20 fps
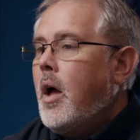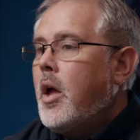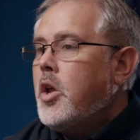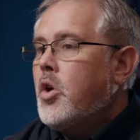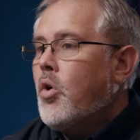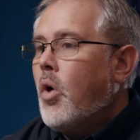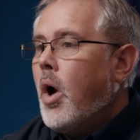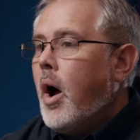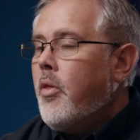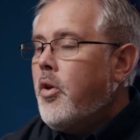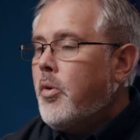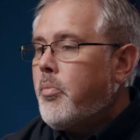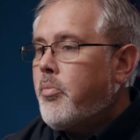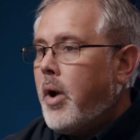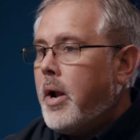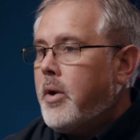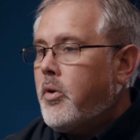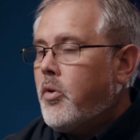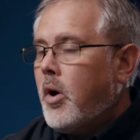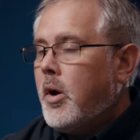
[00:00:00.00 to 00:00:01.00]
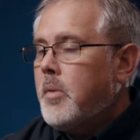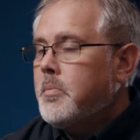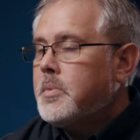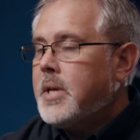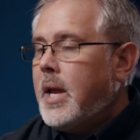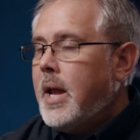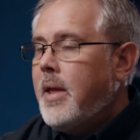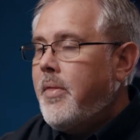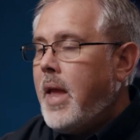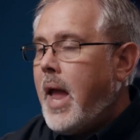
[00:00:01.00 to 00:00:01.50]
Your other breadcrumbs
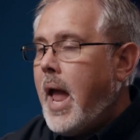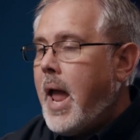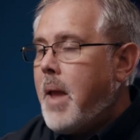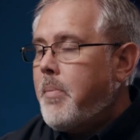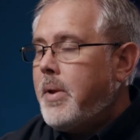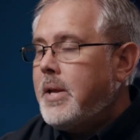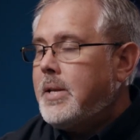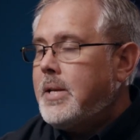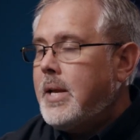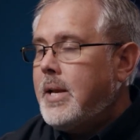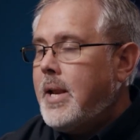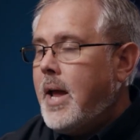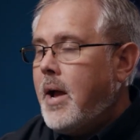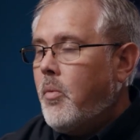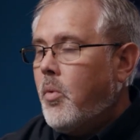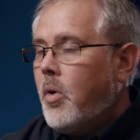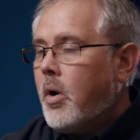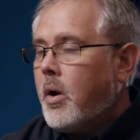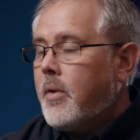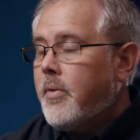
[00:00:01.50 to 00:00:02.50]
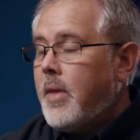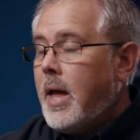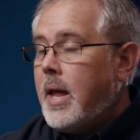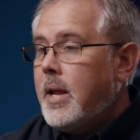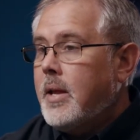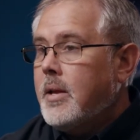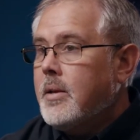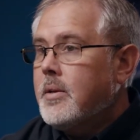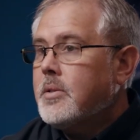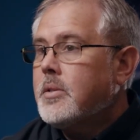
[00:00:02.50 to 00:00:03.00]
in the APT network,
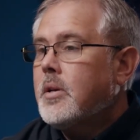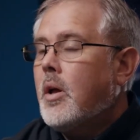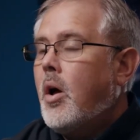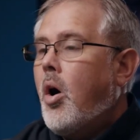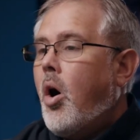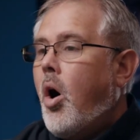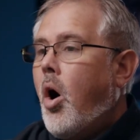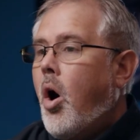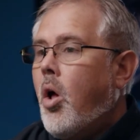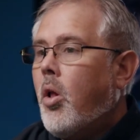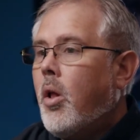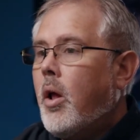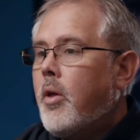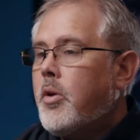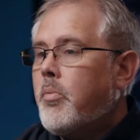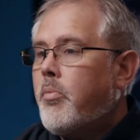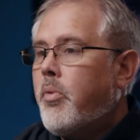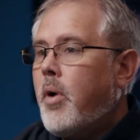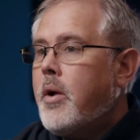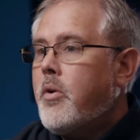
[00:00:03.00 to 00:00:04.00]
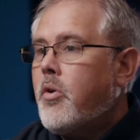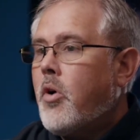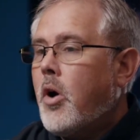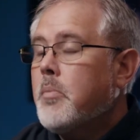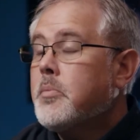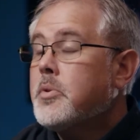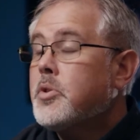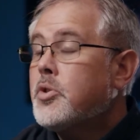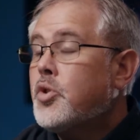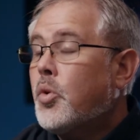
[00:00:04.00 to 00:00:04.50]
that is, all other
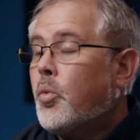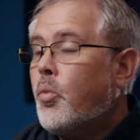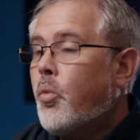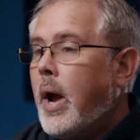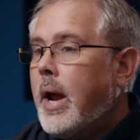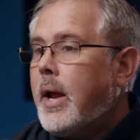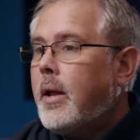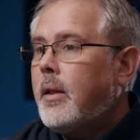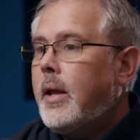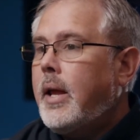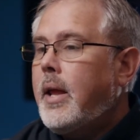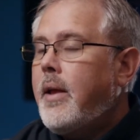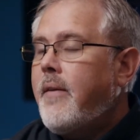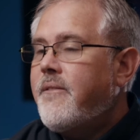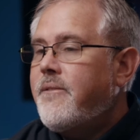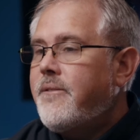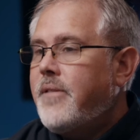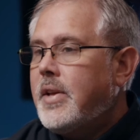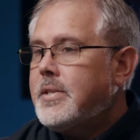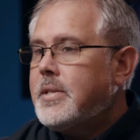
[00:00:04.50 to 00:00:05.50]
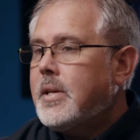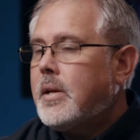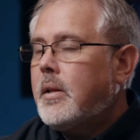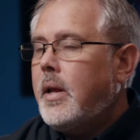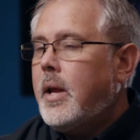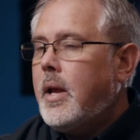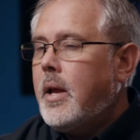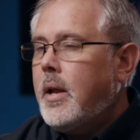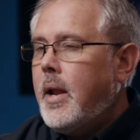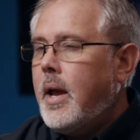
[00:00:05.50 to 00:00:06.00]
breadcrumbs directly
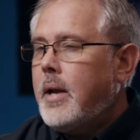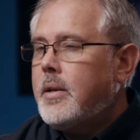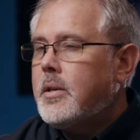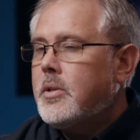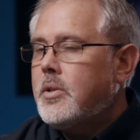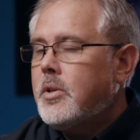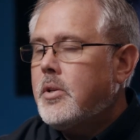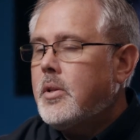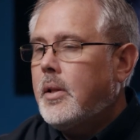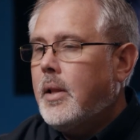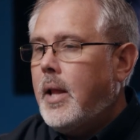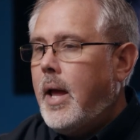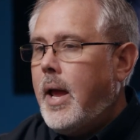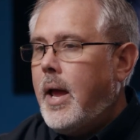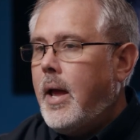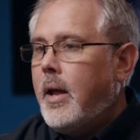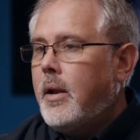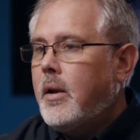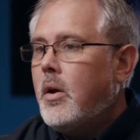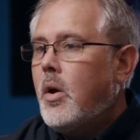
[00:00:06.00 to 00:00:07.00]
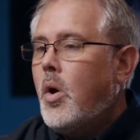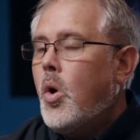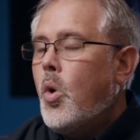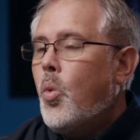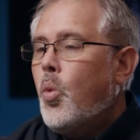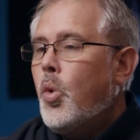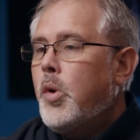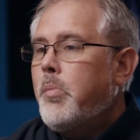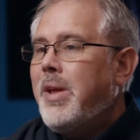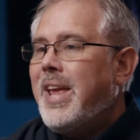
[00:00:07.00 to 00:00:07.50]
physically connected to the LAN,
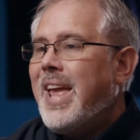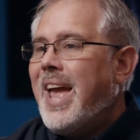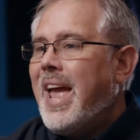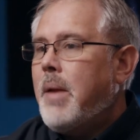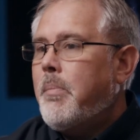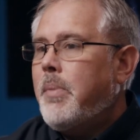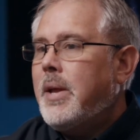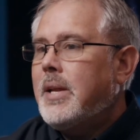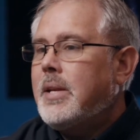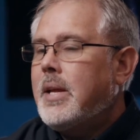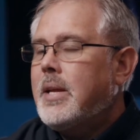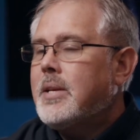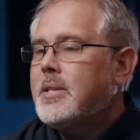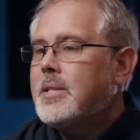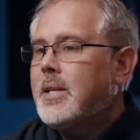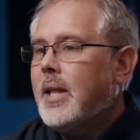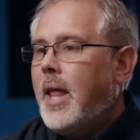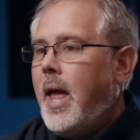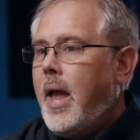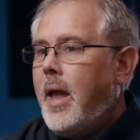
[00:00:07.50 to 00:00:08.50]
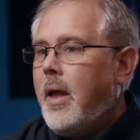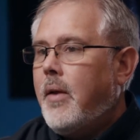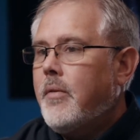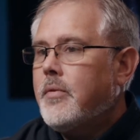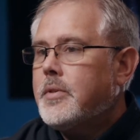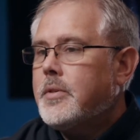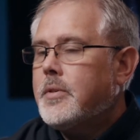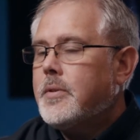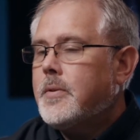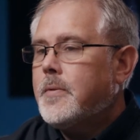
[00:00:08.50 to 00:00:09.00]
would be APT
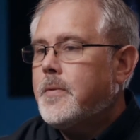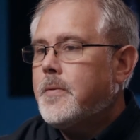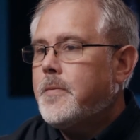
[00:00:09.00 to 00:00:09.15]
slaves.